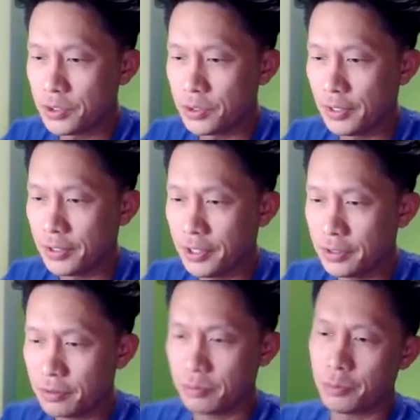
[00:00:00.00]
Now
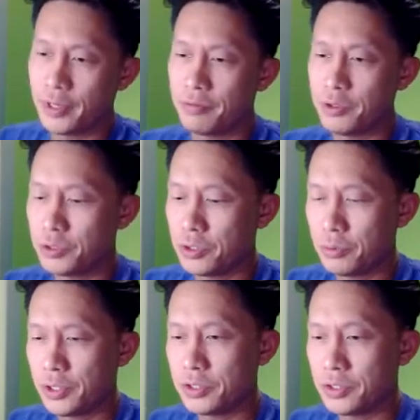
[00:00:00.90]
here, where we have user,
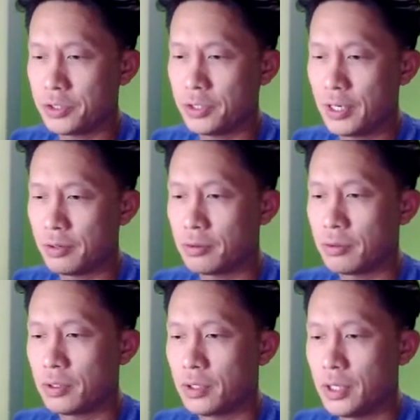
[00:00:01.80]
we can just now
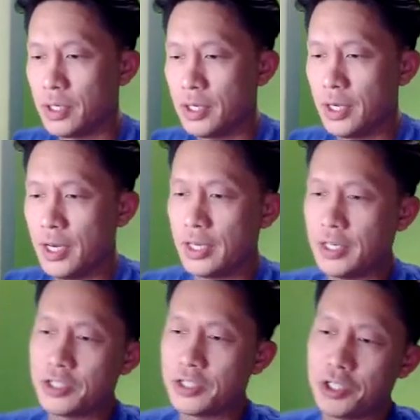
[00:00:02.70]
add
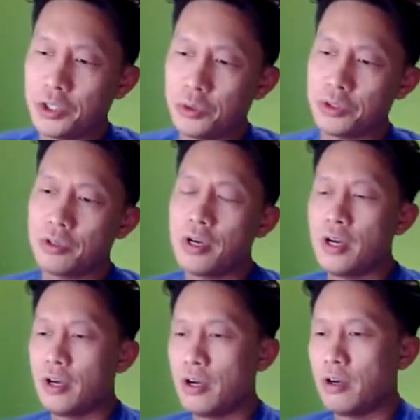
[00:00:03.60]
Dash Chat user
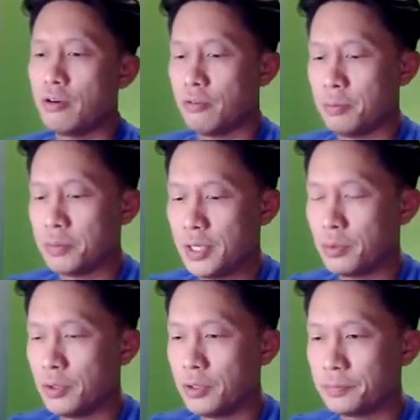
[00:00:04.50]
from
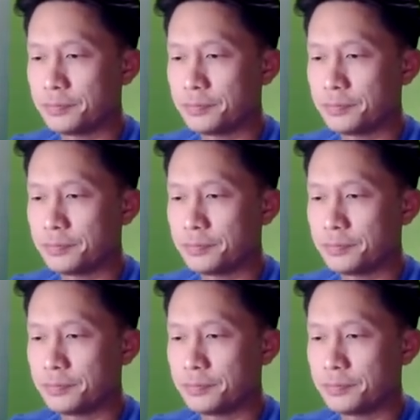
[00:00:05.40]
Sendbird.